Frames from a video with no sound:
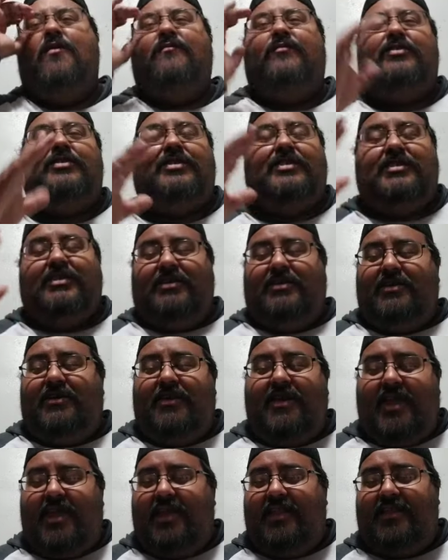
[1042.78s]
over
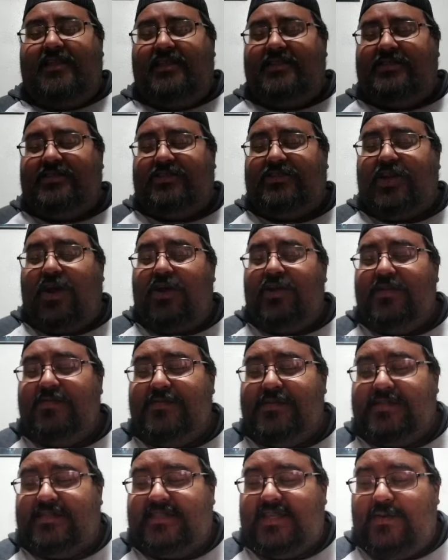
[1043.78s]
in, in
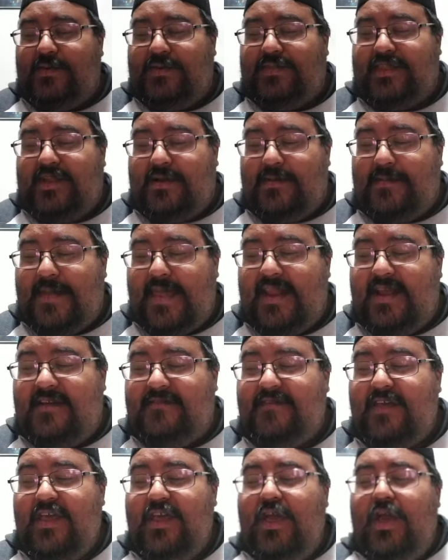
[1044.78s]
Stardom to see what they're made of.